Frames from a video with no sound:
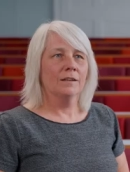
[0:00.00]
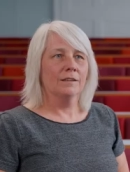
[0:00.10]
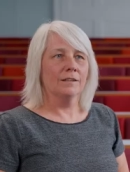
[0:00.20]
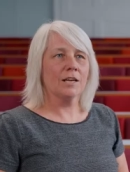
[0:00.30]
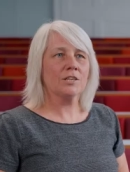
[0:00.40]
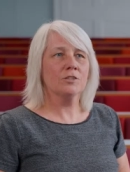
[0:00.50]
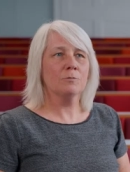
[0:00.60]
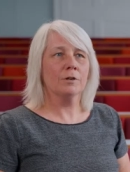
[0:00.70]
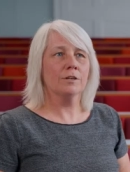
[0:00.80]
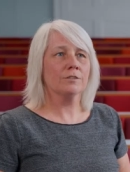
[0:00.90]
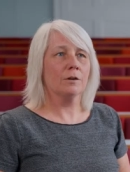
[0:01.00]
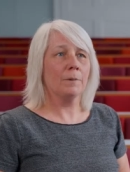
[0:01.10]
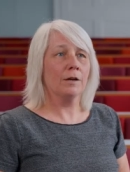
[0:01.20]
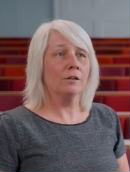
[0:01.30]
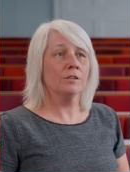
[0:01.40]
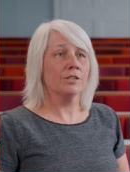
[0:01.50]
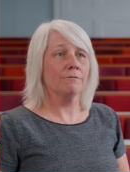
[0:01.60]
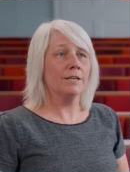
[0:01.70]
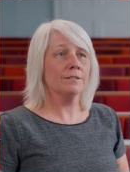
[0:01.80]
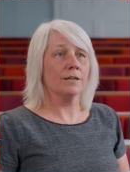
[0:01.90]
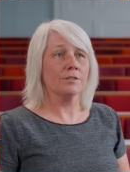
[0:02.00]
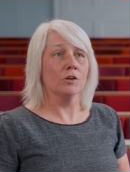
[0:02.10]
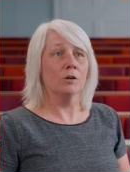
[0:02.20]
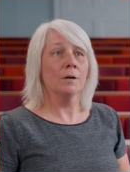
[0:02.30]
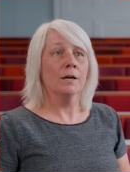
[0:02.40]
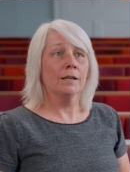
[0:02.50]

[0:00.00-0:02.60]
The National Proton Biology Research Hub